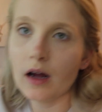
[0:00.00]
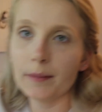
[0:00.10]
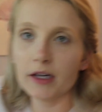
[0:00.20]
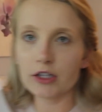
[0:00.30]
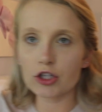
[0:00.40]

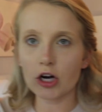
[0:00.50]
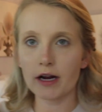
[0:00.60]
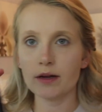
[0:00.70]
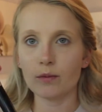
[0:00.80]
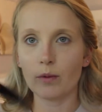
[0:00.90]
I'm going to
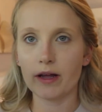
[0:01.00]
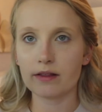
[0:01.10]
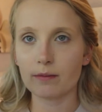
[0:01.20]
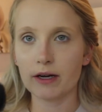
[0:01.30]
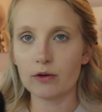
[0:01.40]
try it
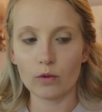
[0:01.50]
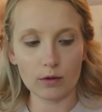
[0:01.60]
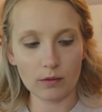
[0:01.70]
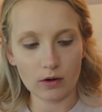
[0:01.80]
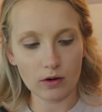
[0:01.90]
with my
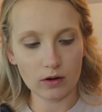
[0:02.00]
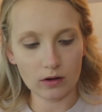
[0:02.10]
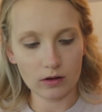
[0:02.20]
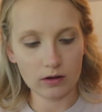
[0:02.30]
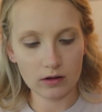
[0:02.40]

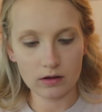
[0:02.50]
normal